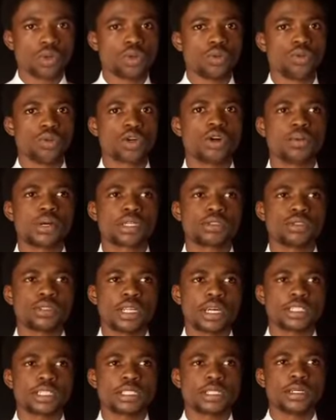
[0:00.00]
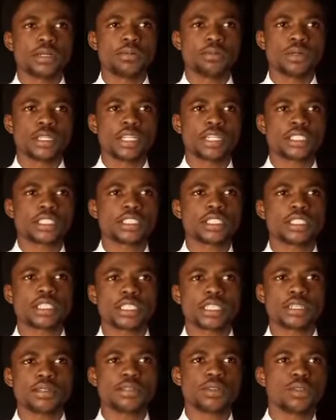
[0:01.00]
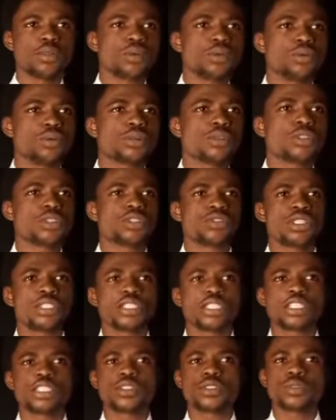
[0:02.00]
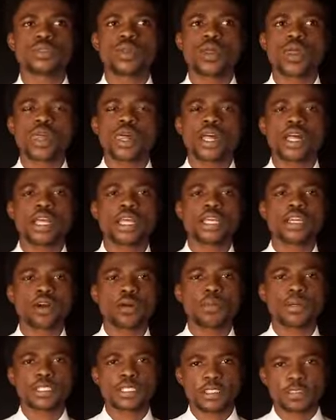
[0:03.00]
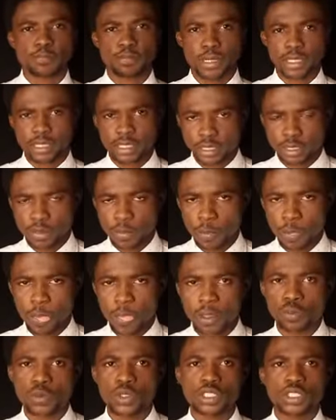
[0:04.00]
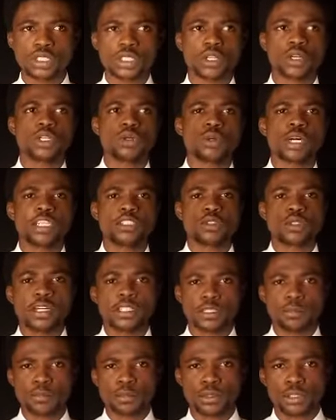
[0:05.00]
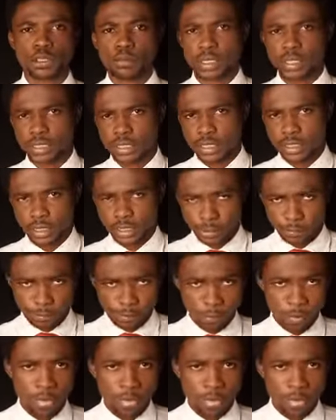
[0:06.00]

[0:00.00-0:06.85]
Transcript: We'll come back to that, but let's go straight into the competitive party, which is otherwise known as a multi-party system.